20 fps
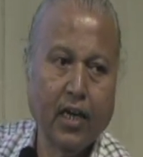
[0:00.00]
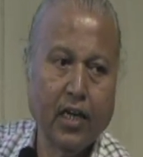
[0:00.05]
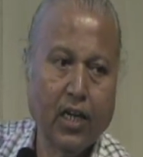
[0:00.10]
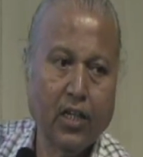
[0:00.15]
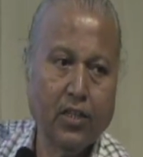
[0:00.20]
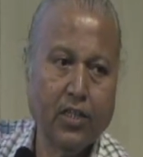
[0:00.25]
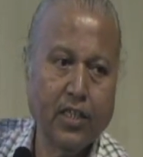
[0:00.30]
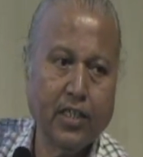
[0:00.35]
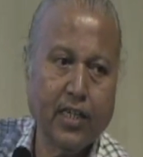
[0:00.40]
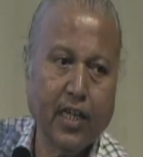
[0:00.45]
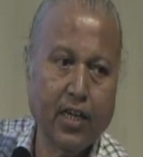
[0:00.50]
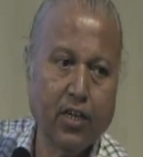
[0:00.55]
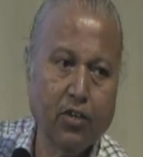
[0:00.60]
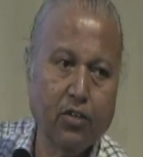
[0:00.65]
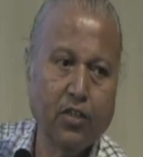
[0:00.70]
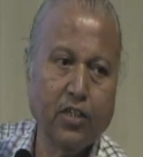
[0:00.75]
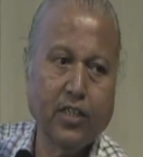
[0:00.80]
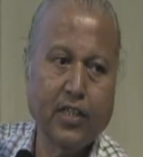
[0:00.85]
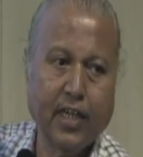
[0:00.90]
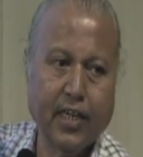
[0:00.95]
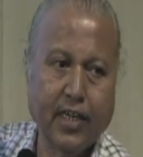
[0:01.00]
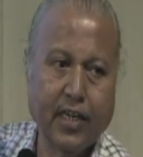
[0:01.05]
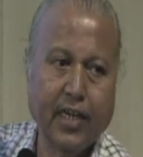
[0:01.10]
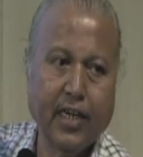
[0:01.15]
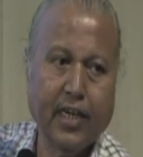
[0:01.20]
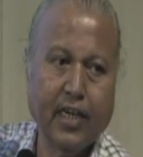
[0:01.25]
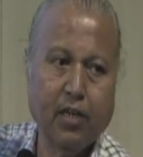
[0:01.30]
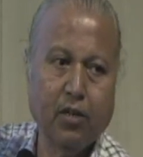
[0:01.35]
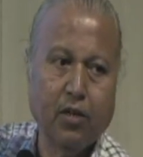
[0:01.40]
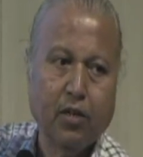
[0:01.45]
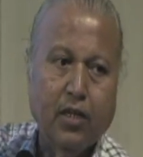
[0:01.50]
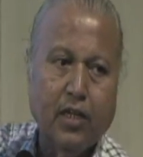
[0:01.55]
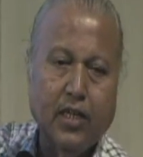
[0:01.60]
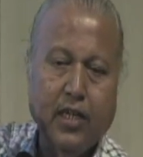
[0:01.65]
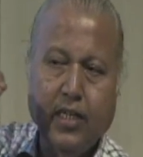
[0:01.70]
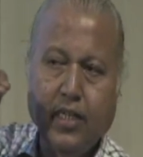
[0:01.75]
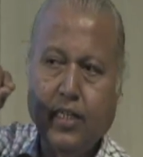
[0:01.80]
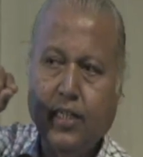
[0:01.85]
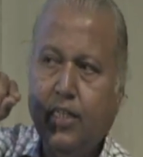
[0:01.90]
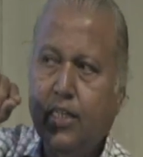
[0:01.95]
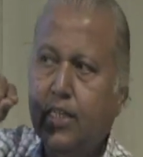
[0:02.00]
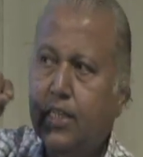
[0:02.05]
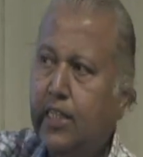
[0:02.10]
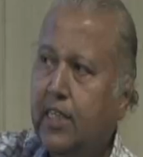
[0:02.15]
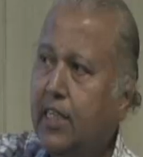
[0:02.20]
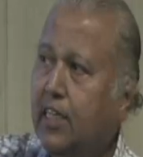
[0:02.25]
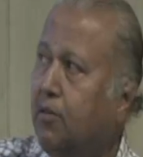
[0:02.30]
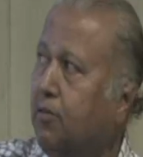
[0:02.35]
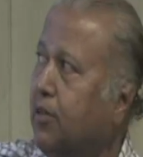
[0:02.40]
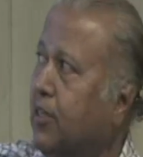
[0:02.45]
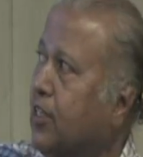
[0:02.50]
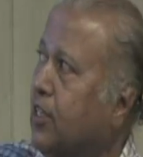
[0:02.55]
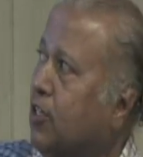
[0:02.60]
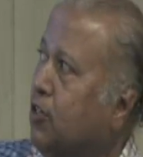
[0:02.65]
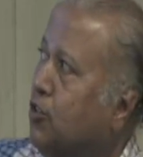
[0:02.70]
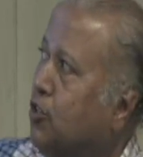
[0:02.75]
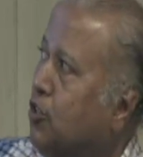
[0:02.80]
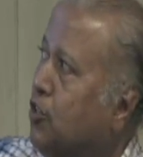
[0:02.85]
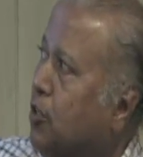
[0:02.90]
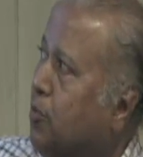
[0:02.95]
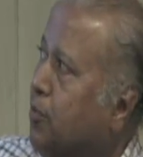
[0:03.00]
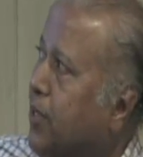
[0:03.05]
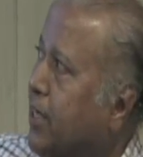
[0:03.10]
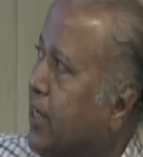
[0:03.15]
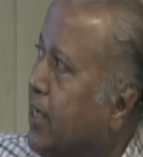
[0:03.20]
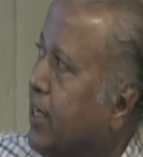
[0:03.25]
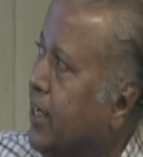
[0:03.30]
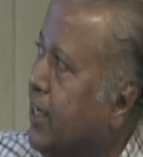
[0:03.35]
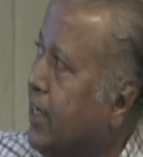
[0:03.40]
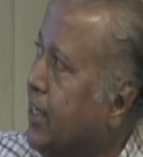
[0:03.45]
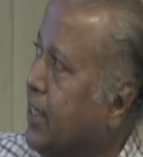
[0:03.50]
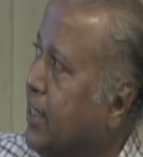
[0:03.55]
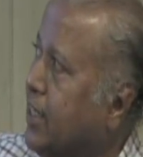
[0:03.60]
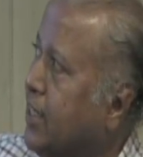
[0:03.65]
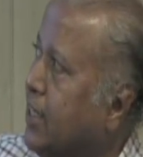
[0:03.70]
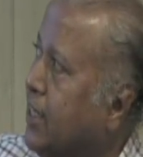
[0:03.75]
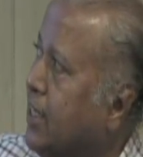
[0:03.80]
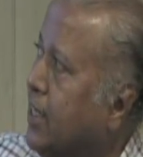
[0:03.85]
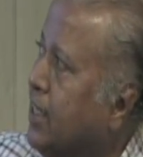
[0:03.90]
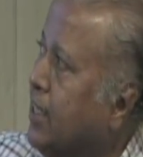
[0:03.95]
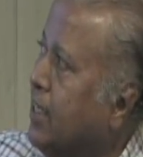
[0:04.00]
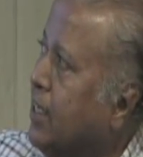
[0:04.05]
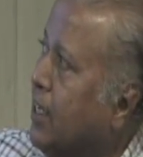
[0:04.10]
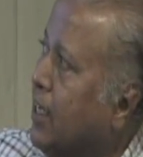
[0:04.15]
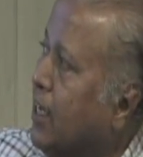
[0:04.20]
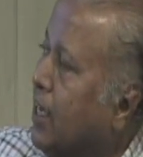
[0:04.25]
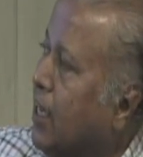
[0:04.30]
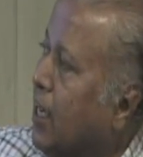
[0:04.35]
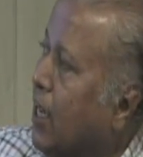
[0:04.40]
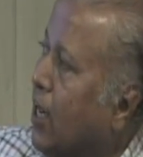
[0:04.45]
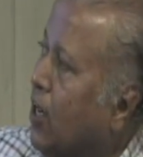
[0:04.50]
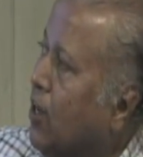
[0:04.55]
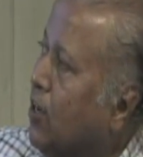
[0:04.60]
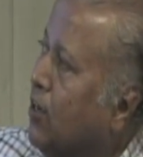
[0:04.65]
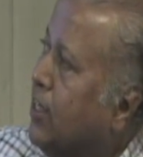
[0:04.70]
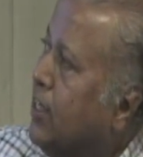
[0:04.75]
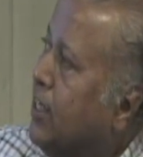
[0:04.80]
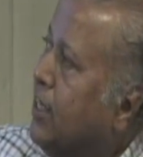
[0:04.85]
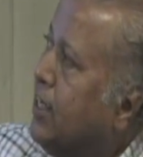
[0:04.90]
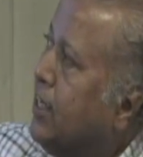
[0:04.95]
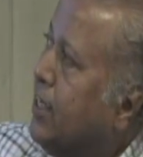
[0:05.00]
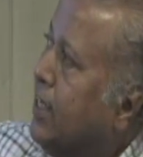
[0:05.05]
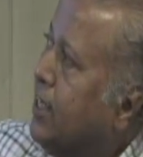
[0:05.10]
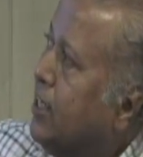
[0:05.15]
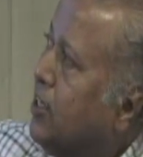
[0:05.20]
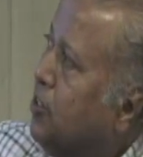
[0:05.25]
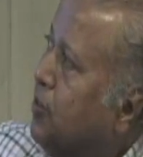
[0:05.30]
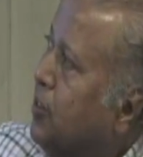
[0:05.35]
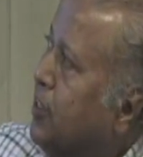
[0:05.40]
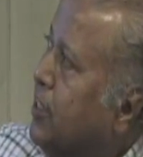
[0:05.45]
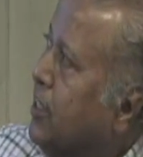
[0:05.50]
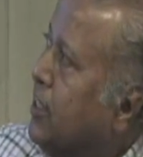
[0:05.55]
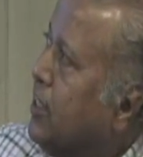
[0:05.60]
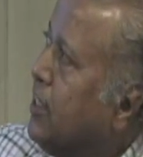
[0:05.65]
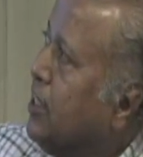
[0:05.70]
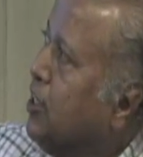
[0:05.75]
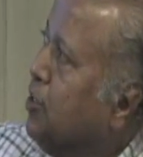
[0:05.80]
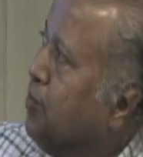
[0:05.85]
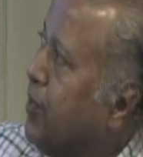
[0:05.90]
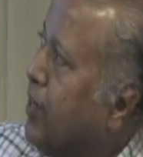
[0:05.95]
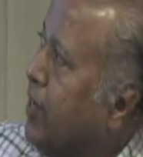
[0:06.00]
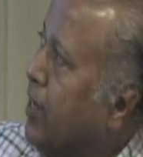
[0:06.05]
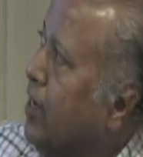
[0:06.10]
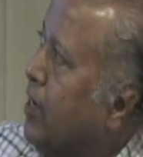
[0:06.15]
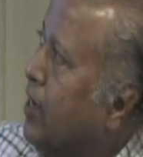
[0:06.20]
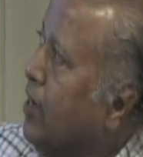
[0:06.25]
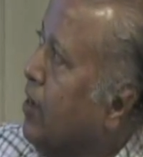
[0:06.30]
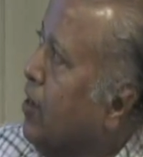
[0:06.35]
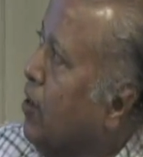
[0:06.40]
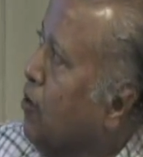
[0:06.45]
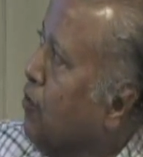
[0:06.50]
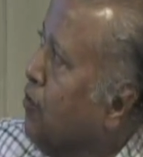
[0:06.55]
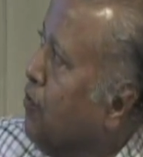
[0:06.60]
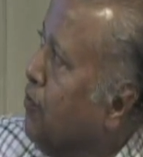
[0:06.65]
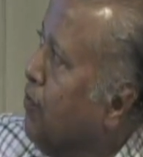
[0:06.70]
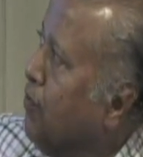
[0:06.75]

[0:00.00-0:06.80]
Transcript: Now this hydrogen cyanide is the thing which gives you the bitter taste, or the taste which is typical of